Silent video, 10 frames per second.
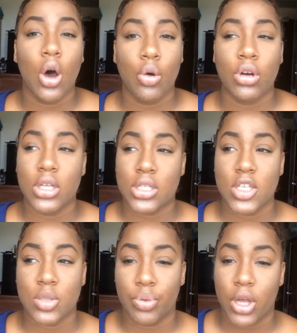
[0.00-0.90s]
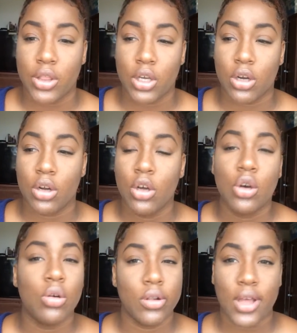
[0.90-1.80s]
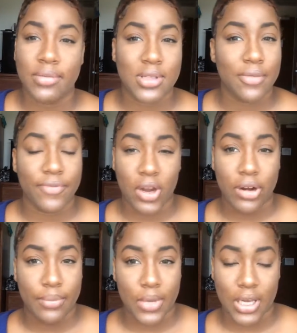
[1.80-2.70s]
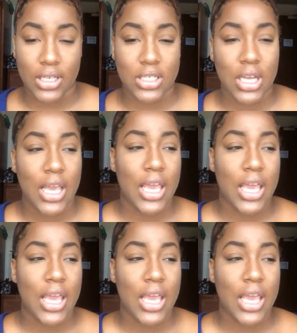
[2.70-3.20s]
older deceased brother who loves him very much,